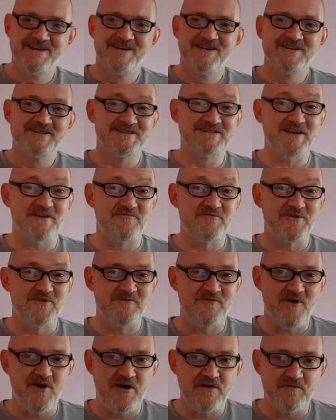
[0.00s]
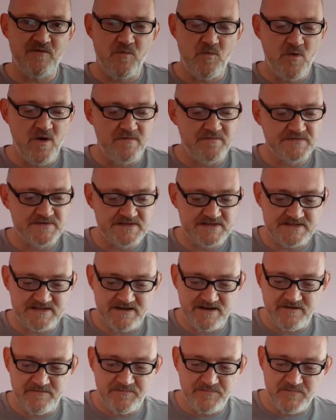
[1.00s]
several arrive at once.
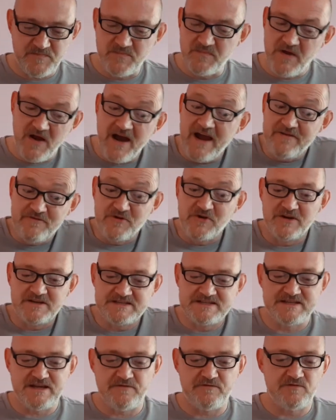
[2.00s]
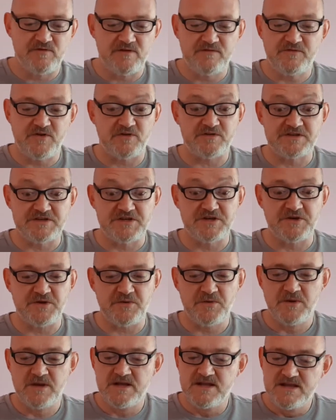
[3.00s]
I haven't got several; I've got
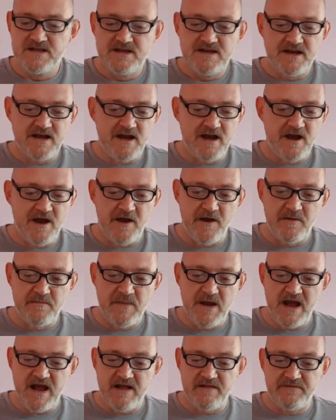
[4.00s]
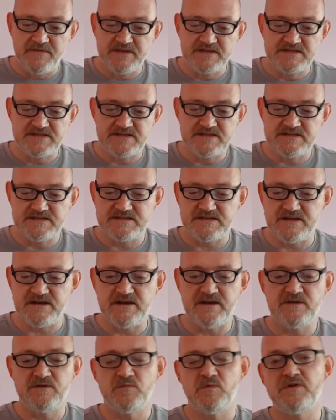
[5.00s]
two. And this is
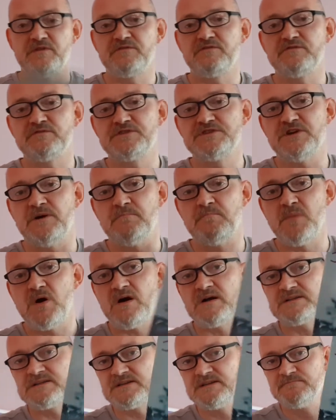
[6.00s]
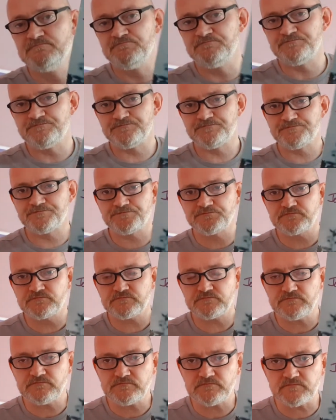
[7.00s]
the wonderful John Martin.
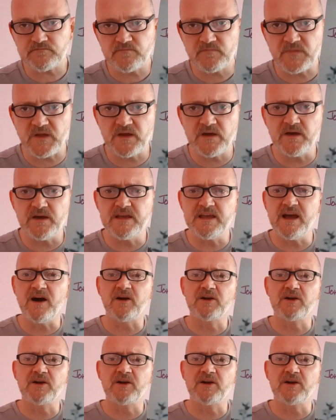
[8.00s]
yeah, I